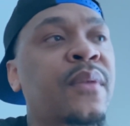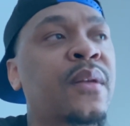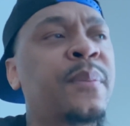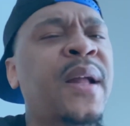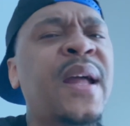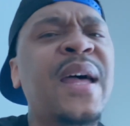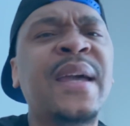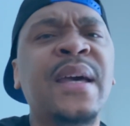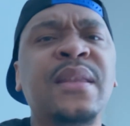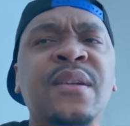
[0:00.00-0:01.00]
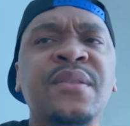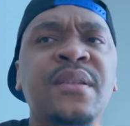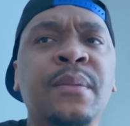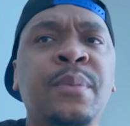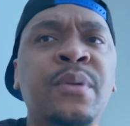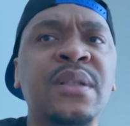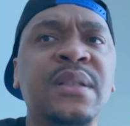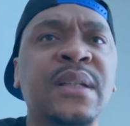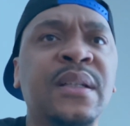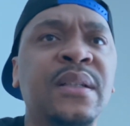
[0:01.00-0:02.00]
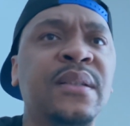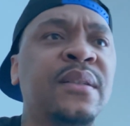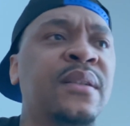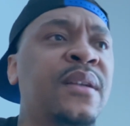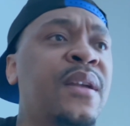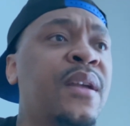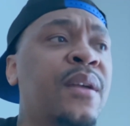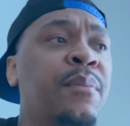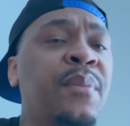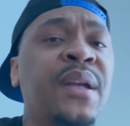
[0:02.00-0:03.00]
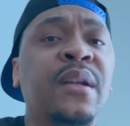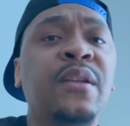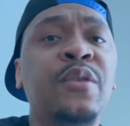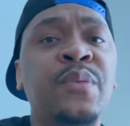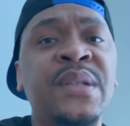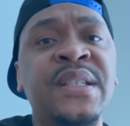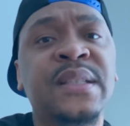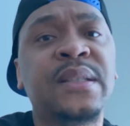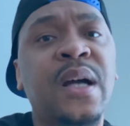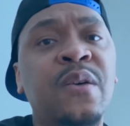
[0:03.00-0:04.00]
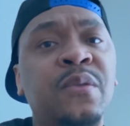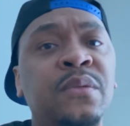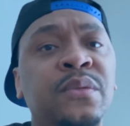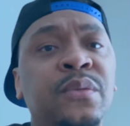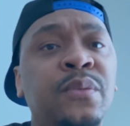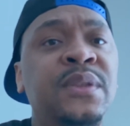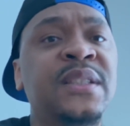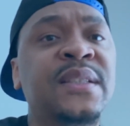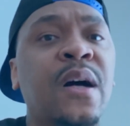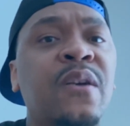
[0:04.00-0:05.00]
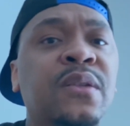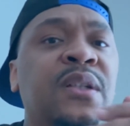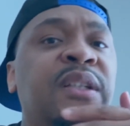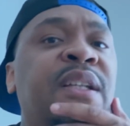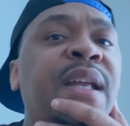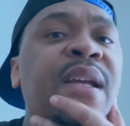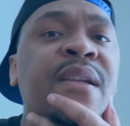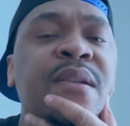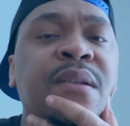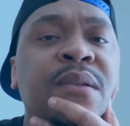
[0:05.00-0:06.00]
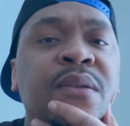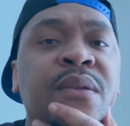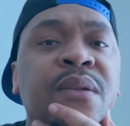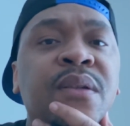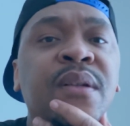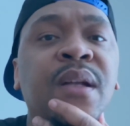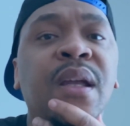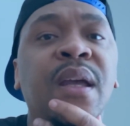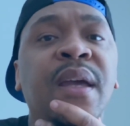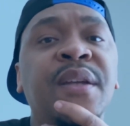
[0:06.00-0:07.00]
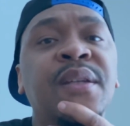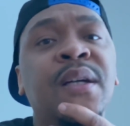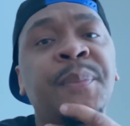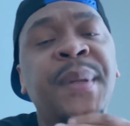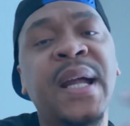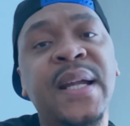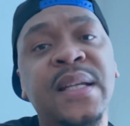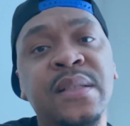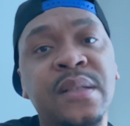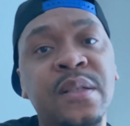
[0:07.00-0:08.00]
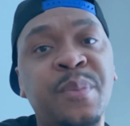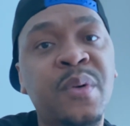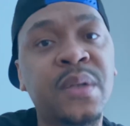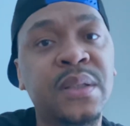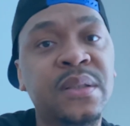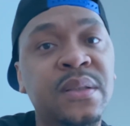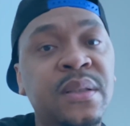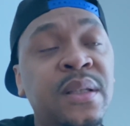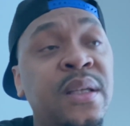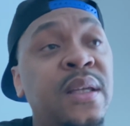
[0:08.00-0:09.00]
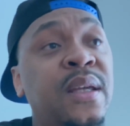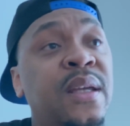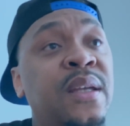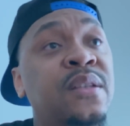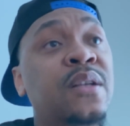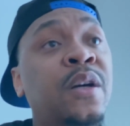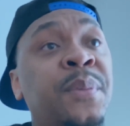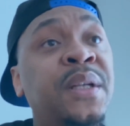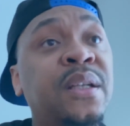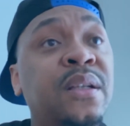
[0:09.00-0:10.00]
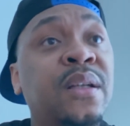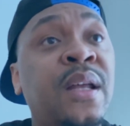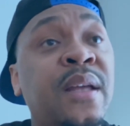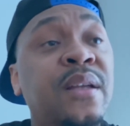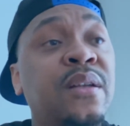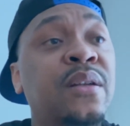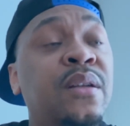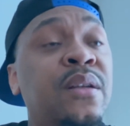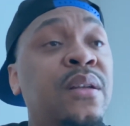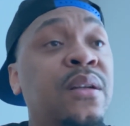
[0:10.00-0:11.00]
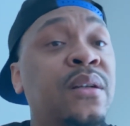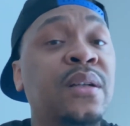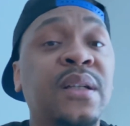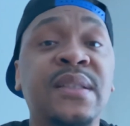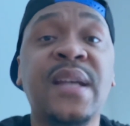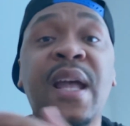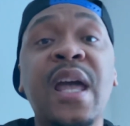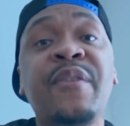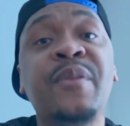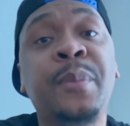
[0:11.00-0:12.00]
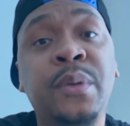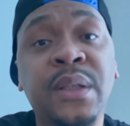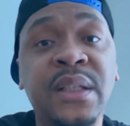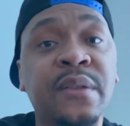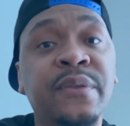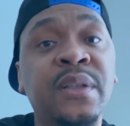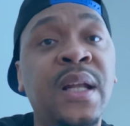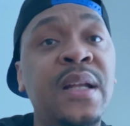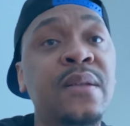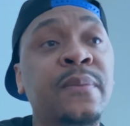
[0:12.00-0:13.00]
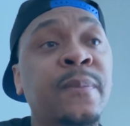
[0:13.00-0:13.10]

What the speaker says: I'm like, how I got 13 points? And me and you, we just talked the other day, and you told me I had 6 points. And you told me, like, it's a half a point if you late.